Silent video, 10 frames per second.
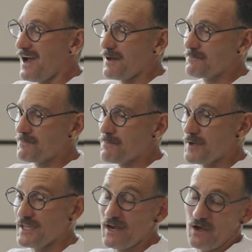
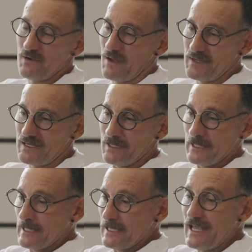
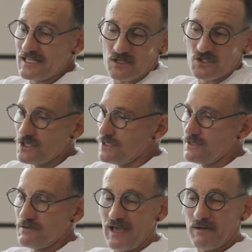So
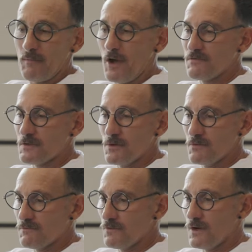Jean, over the moon
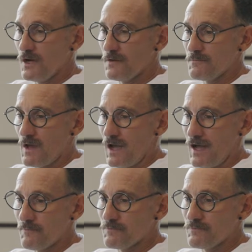for her,
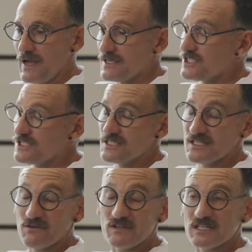and
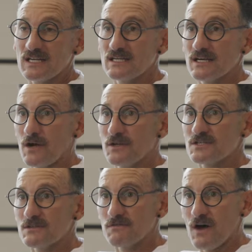series leader going
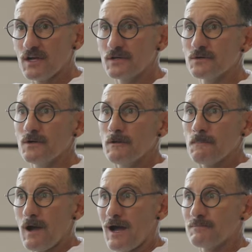into the final.
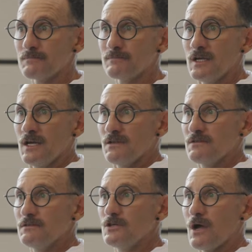
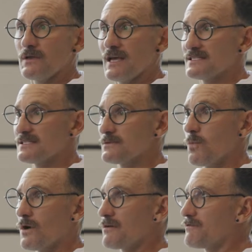Yes,
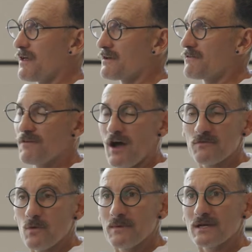one of, I think, 5
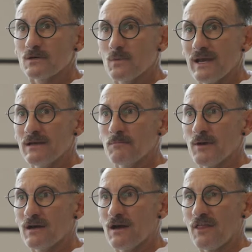women can win,
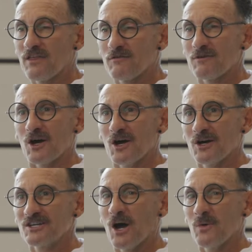but I think for her,
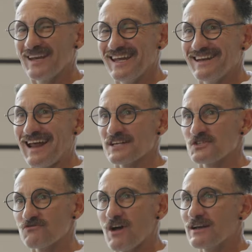going in as
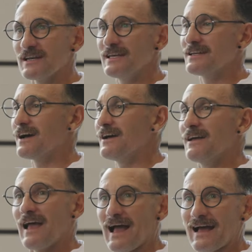the run leader
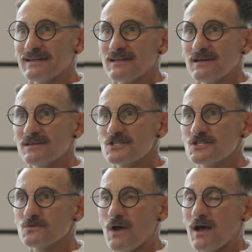and
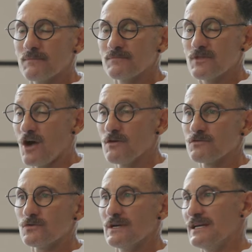the
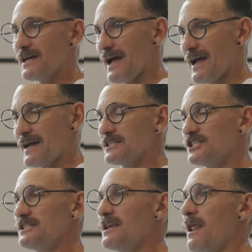overall leader, and
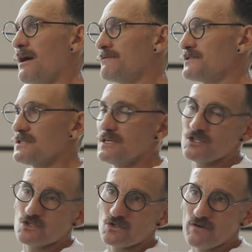she loves the
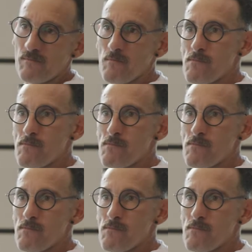Endurer.